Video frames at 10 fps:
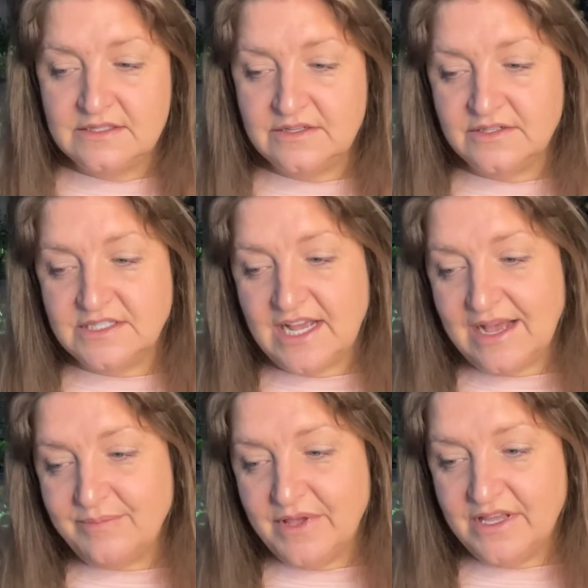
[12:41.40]
or
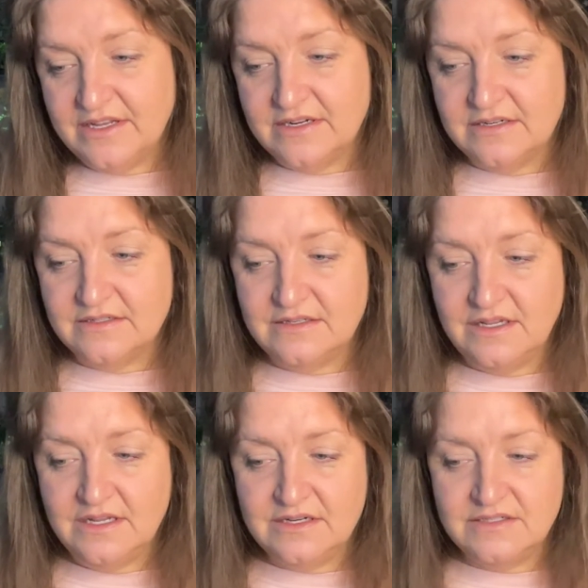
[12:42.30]
tapping, or
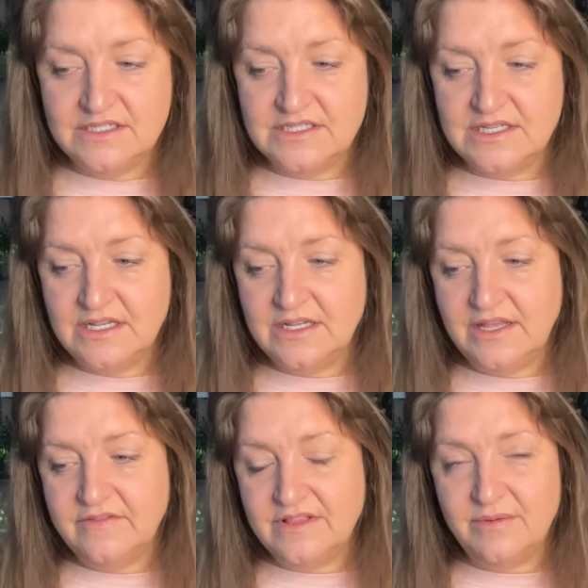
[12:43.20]
just
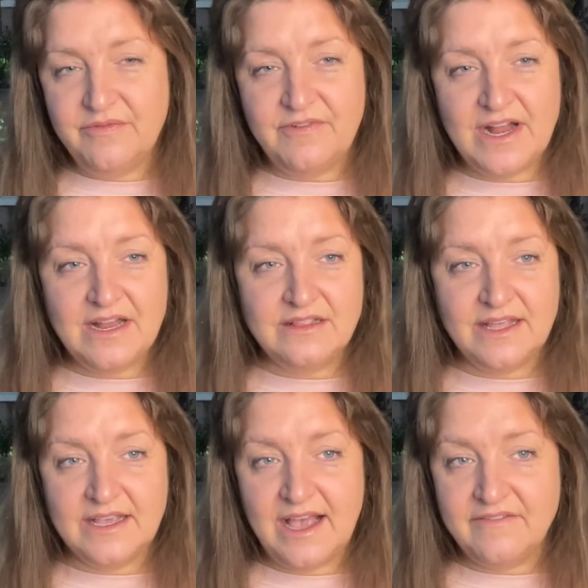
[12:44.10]
even
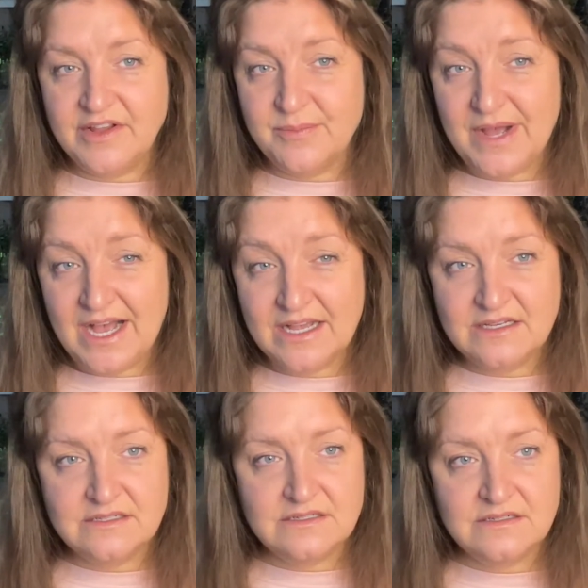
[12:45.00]
like having your back
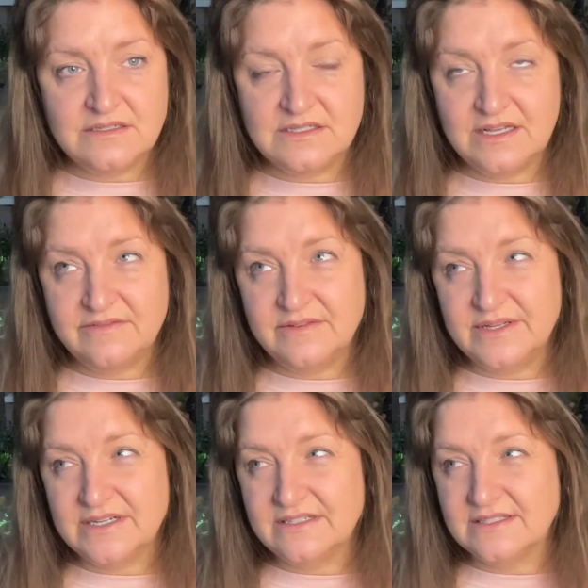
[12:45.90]
and elephant
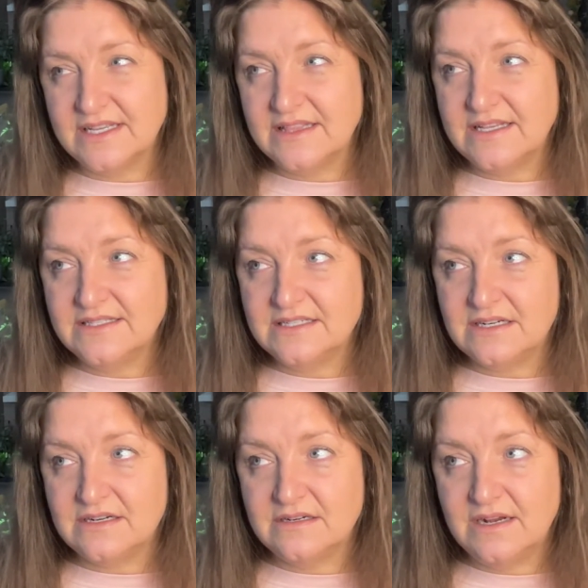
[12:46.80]
ears, like things that
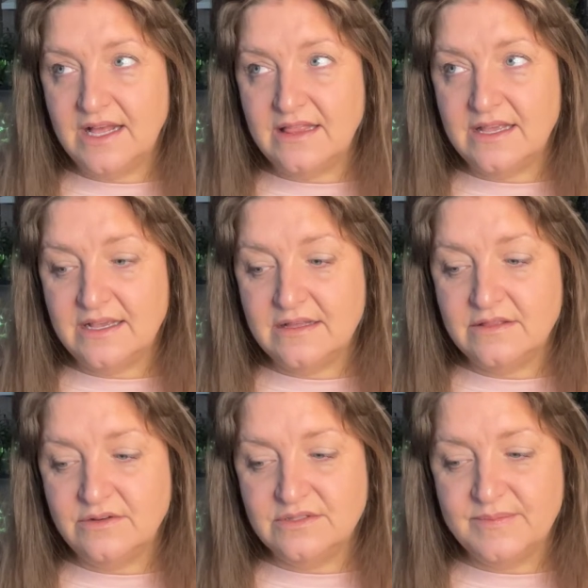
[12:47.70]
are, I think
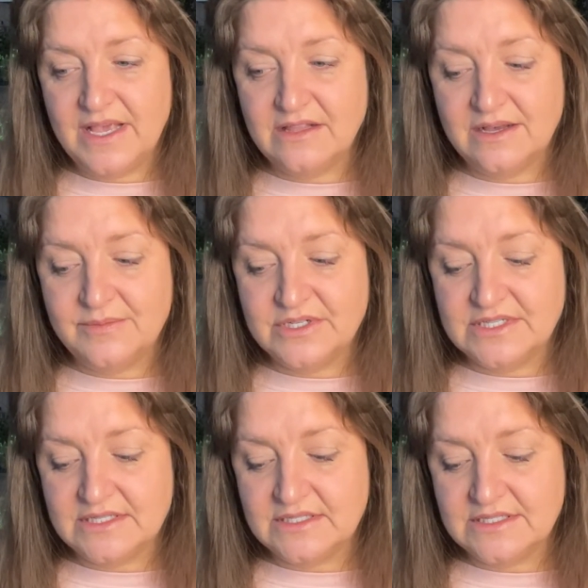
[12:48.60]
those make a lot more
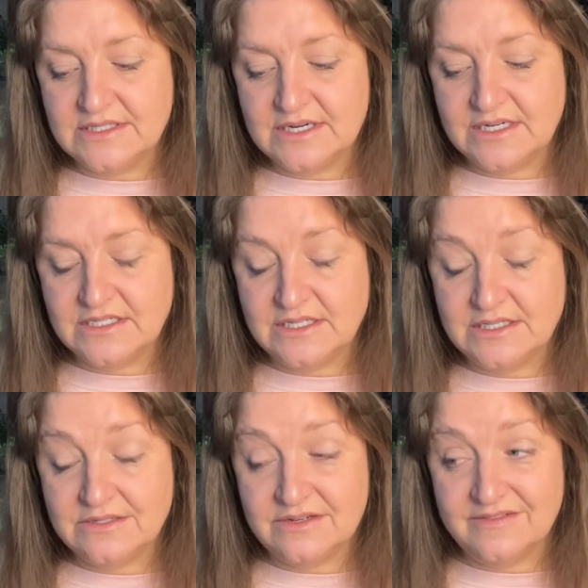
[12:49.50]
sense because they're actually
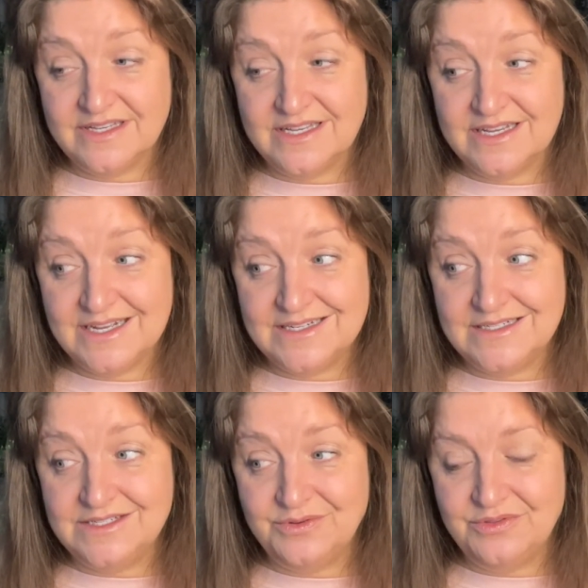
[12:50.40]
sort of like you can kind
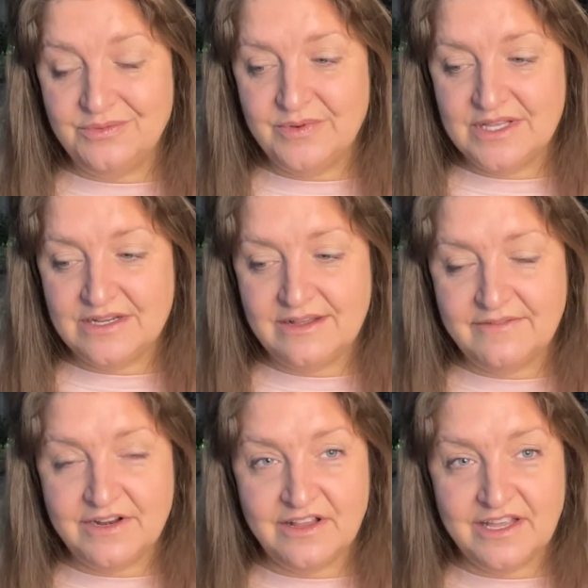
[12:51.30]
of do them without
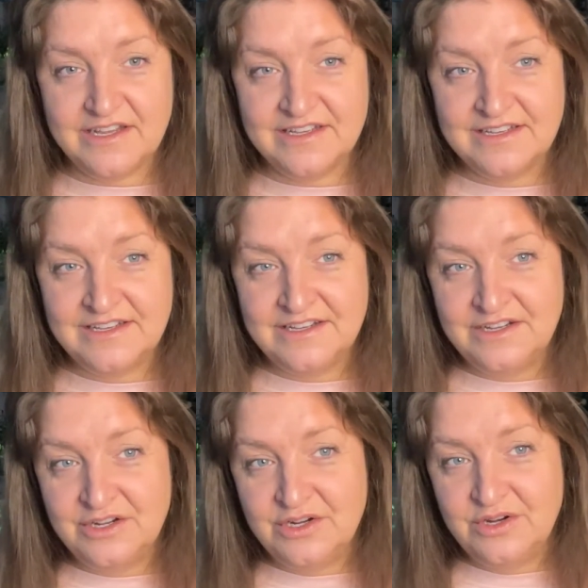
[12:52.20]
having to like
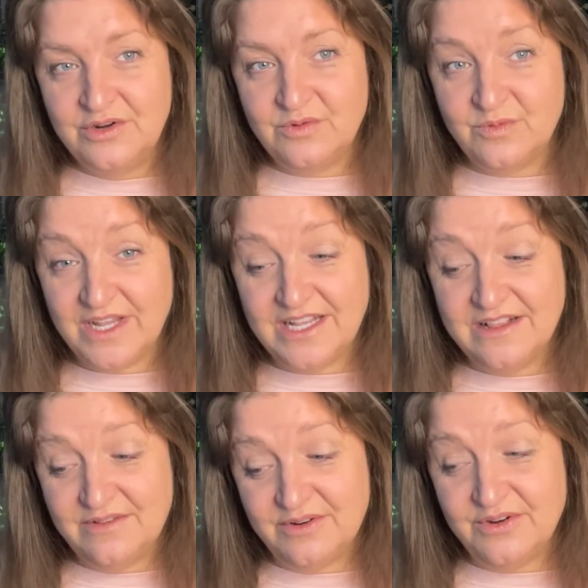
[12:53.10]

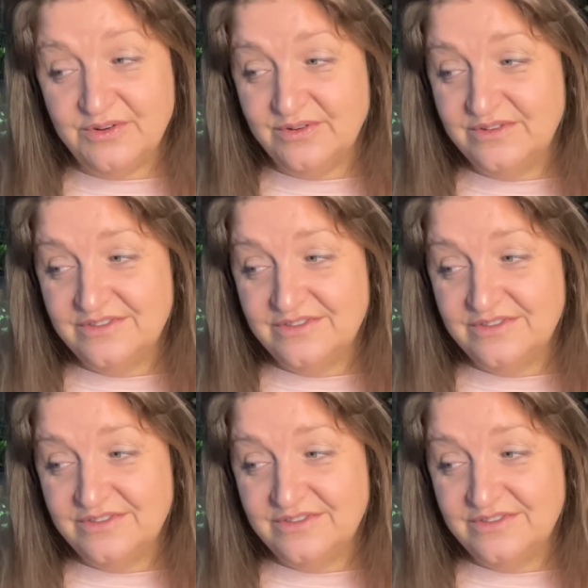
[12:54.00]
read through